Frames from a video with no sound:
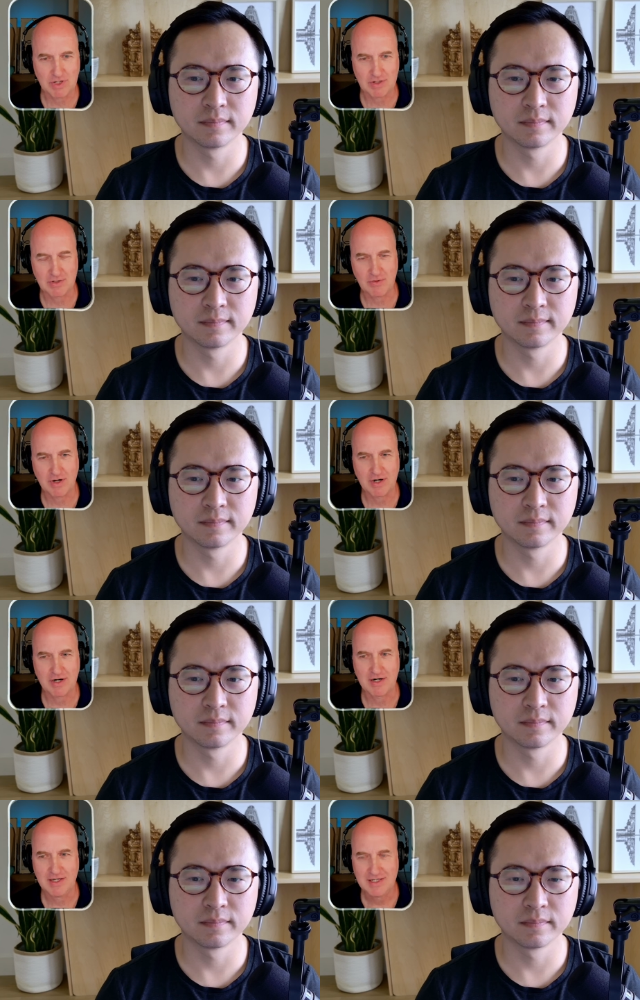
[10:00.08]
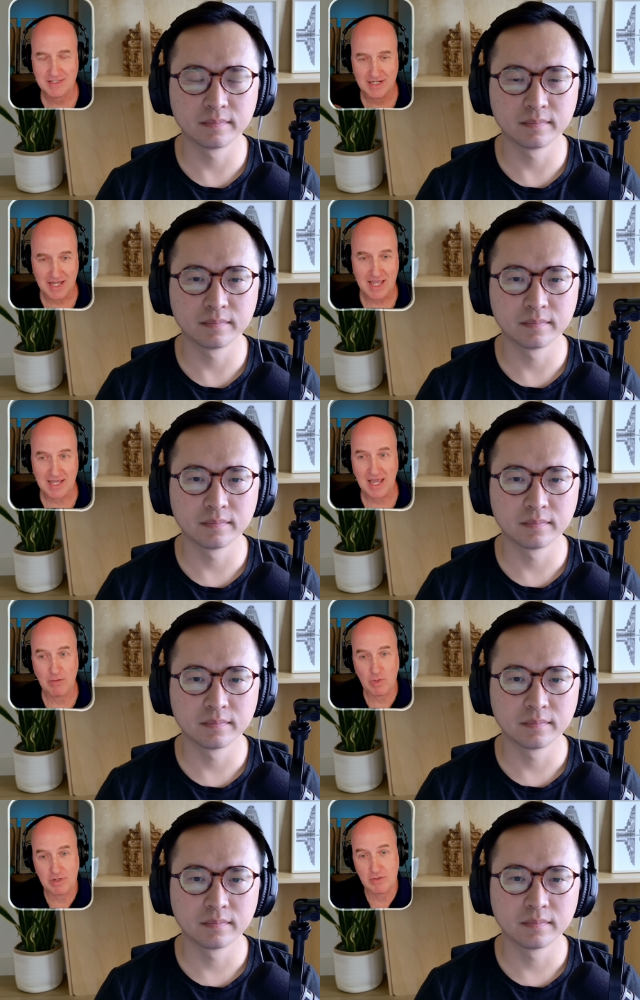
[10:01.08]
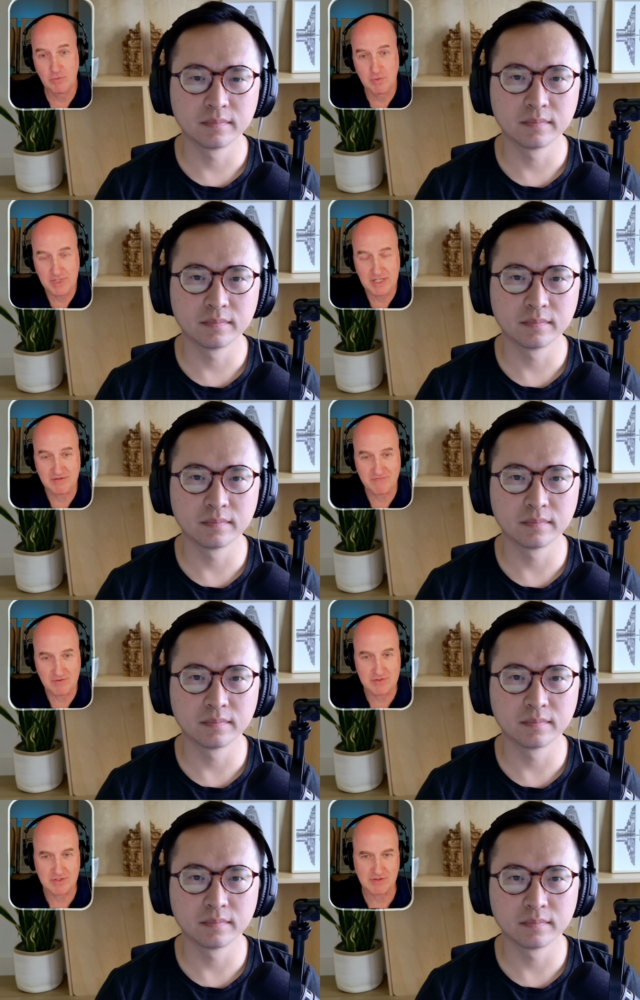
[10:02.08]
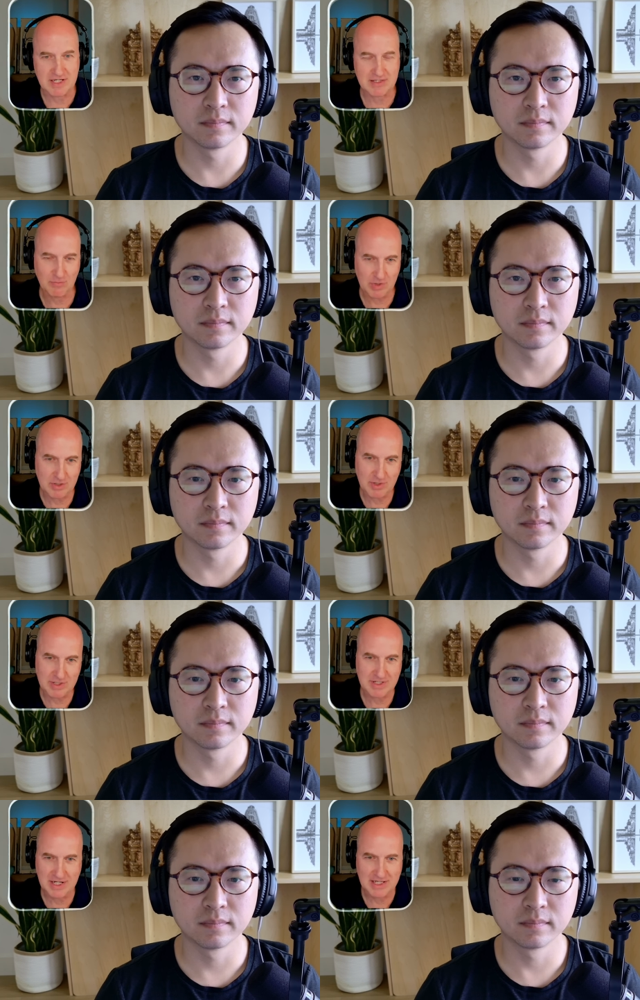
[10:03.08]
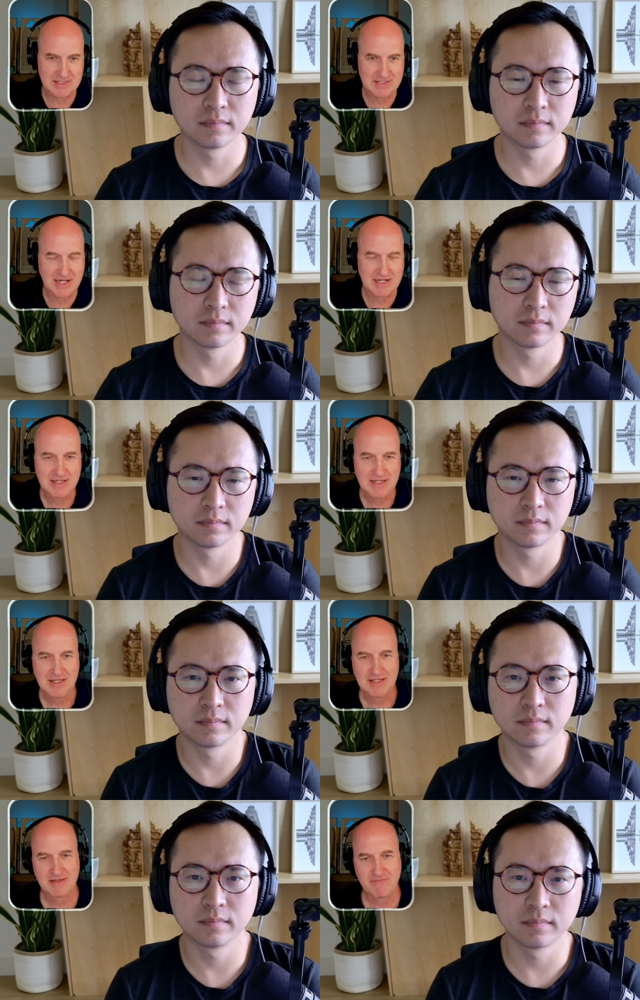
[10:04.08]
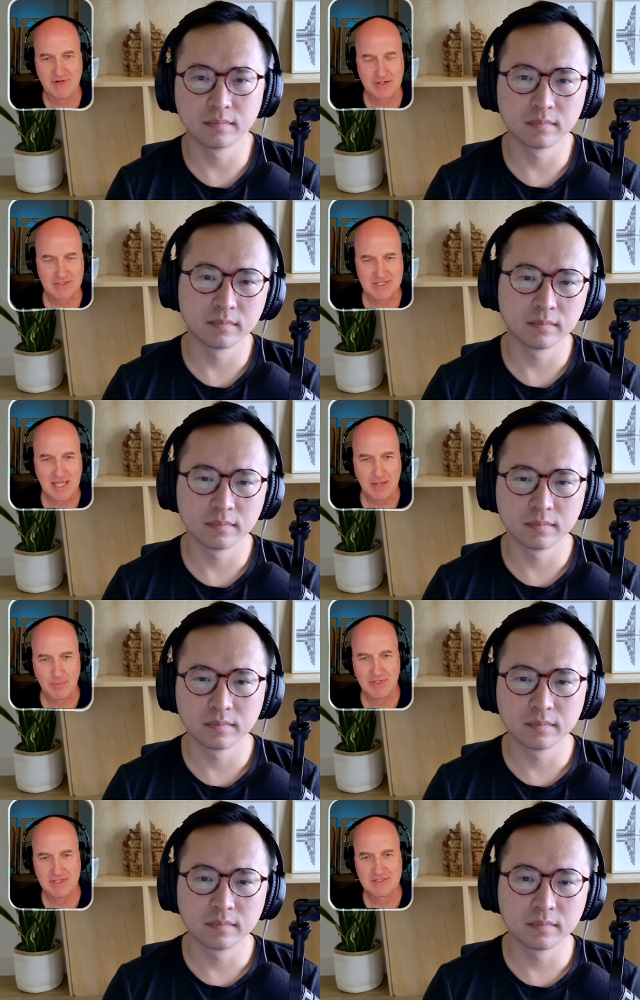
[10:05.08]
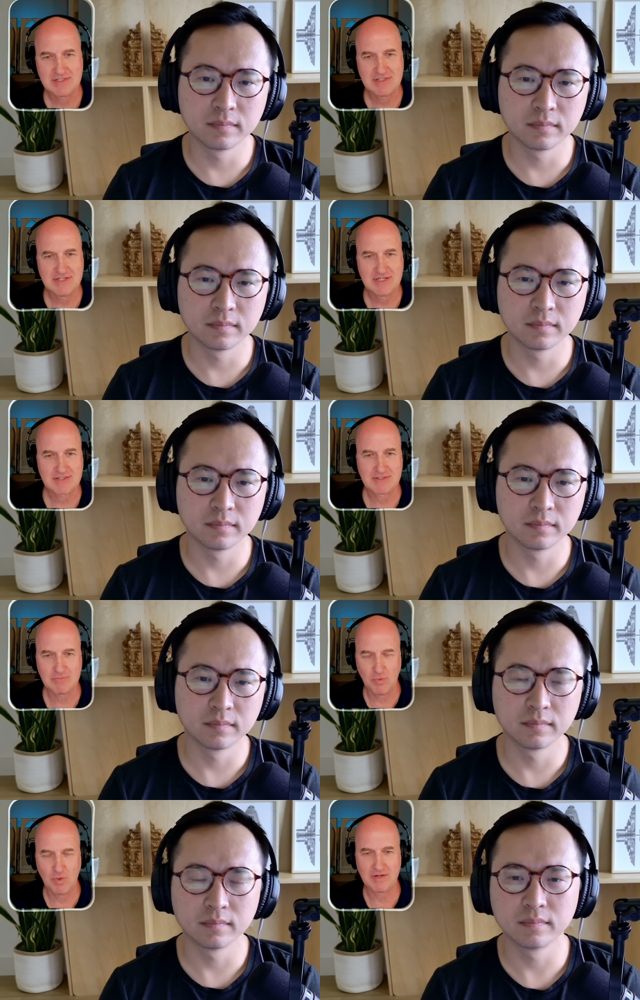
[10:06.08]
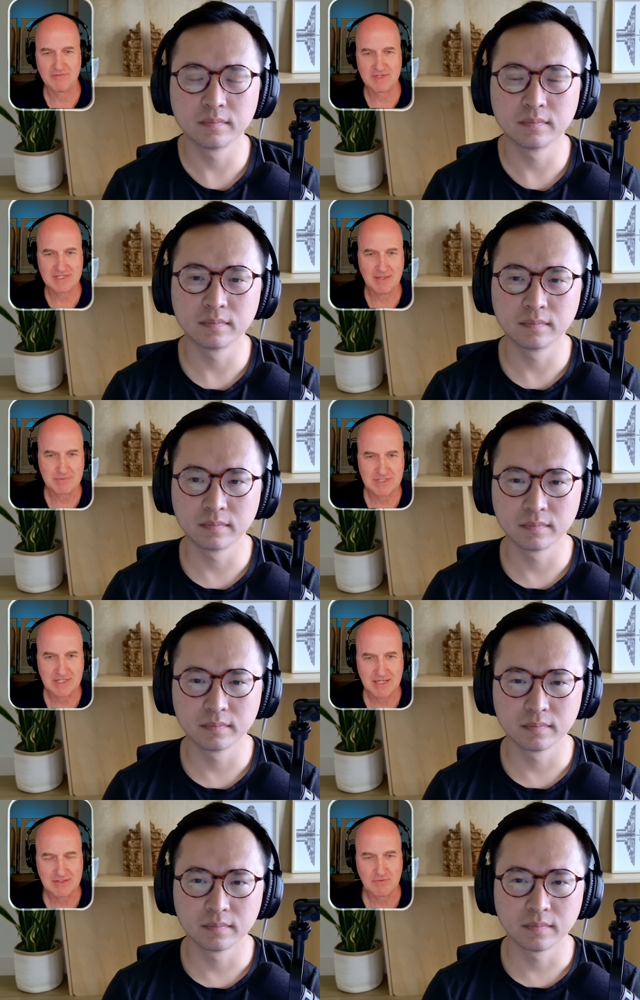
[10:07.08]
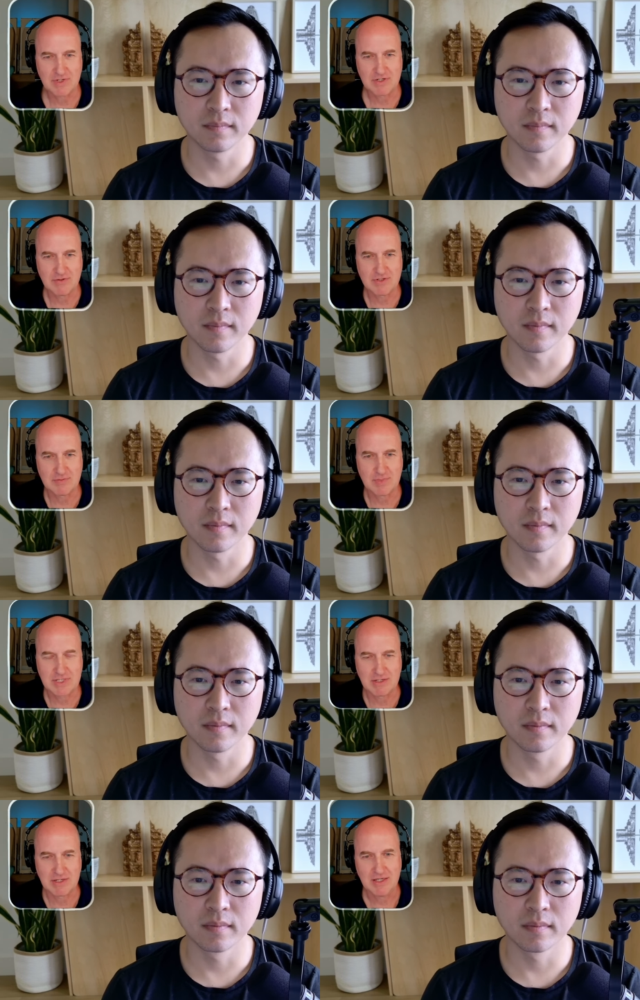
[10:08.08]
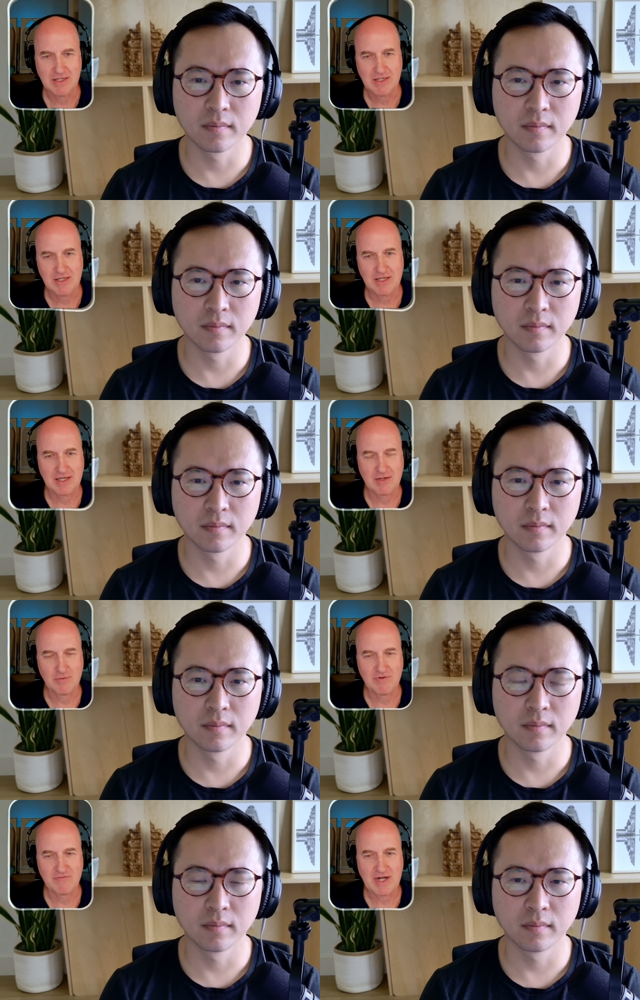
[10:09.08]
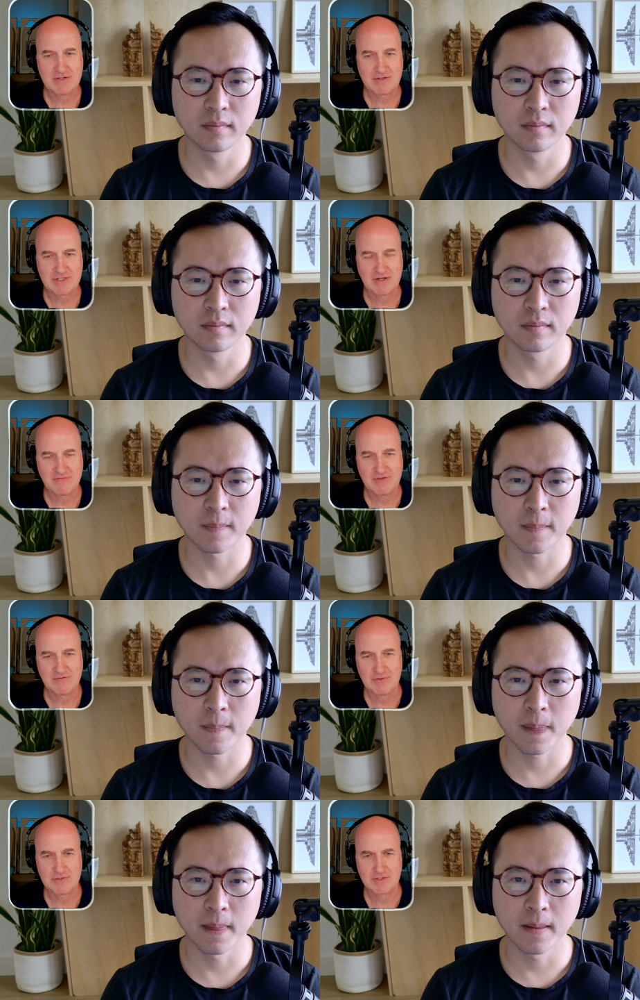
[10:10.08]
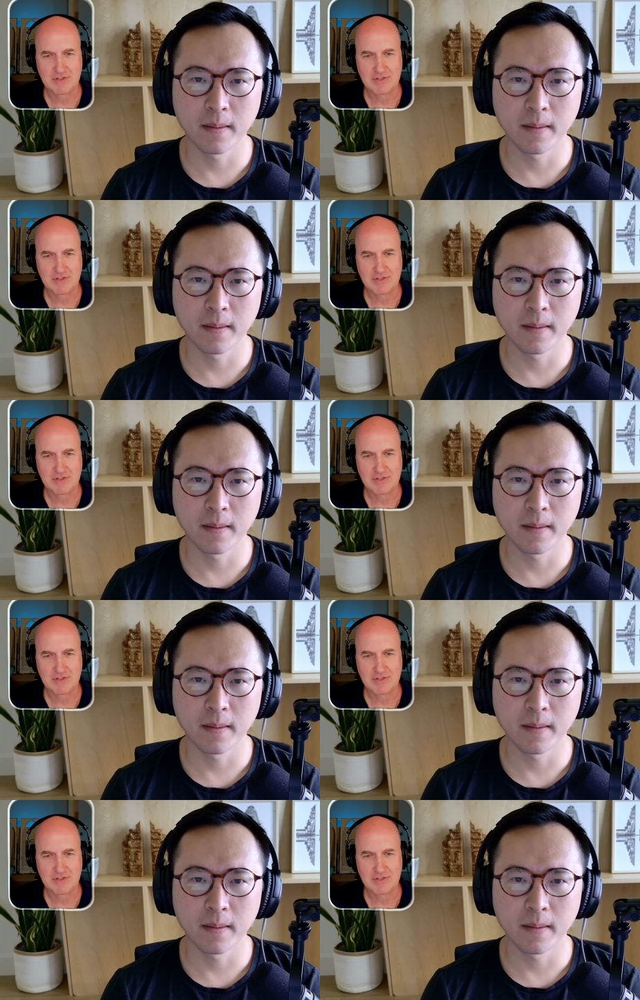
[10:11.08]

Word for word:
Speaker 1: you are today and where you will be in the future, right? That where you are today is not the final step. It's just one of the steps to get to where you ultimately uh, will find yourself in the future.